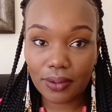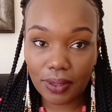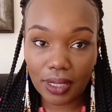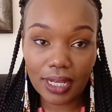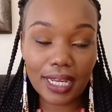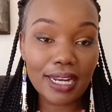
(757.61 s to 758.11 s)

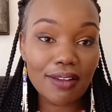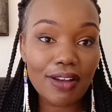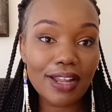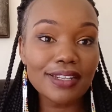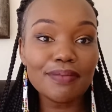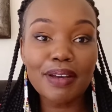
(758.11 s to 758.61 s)
Okay. And I've
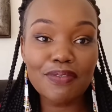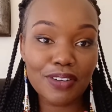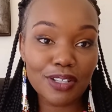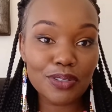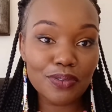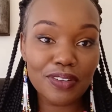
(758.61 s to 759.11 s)
had my
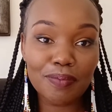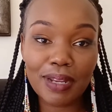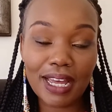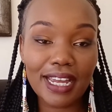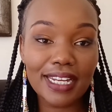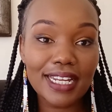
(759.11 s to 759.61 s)
friends who've
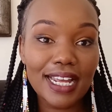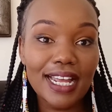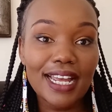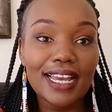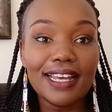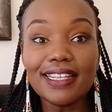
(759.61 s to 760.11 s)
applied
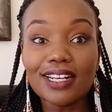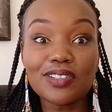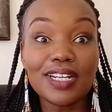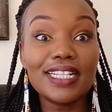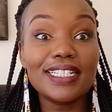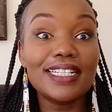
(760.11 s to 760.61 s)
and they
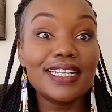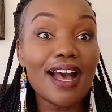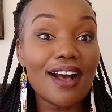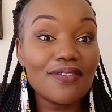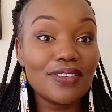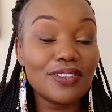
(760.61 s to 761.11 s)
actually didn't
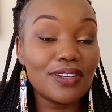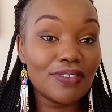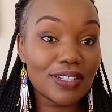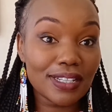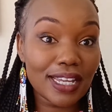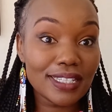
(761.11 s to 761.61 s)
have a
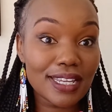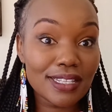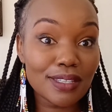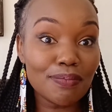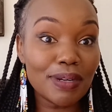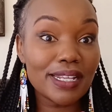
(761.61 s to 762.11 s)
driver's
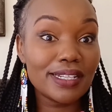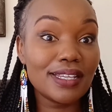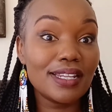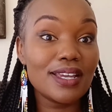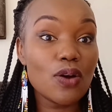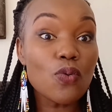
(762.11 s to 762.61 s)
license, but they
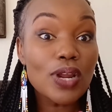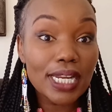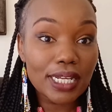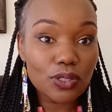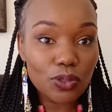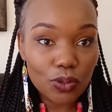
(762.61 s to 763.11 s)
say they're
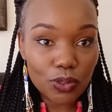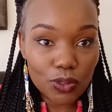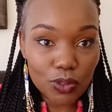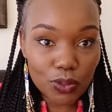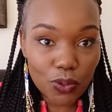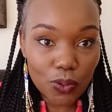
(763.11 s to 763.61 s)
willing to go
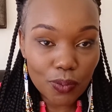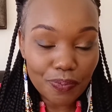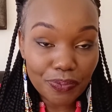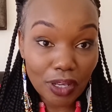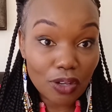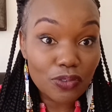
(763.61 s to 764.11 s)
to
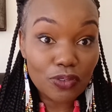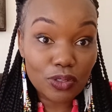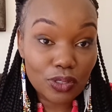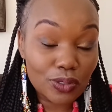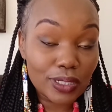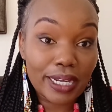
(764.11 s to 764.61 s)
school or
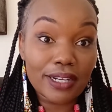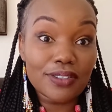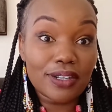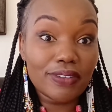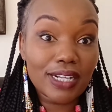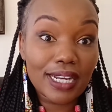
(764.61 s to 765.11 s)
to take a
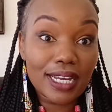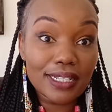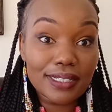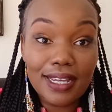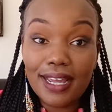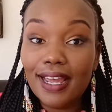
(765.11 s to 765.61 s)
driving
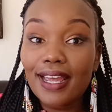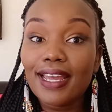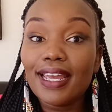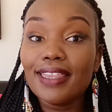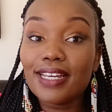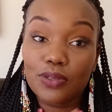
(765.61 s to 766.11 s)
class.
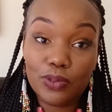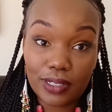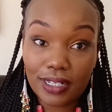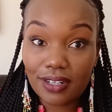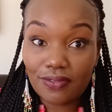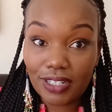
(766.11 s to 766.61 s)
And that was
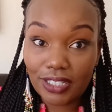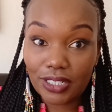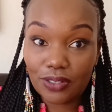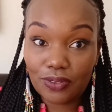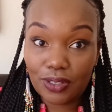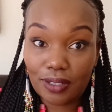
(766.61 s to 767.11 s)
an
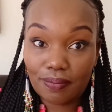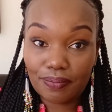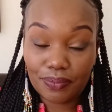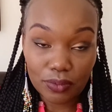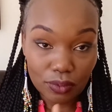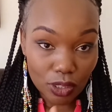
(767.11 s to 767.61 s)
advantage for them.
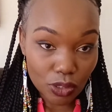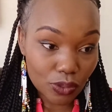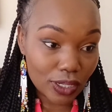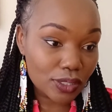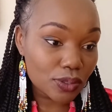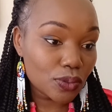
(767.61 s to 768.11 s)
So
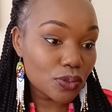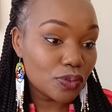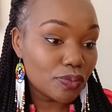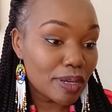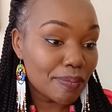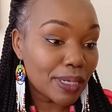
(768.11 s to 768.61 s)
that's good to
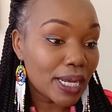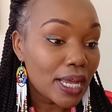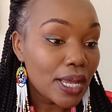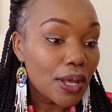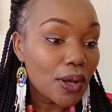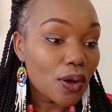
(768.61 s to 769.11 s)
remember.
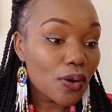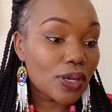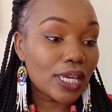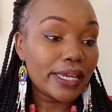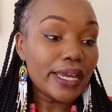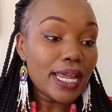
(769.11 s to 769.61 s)

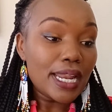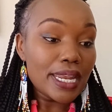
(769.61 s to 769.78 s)
Okay.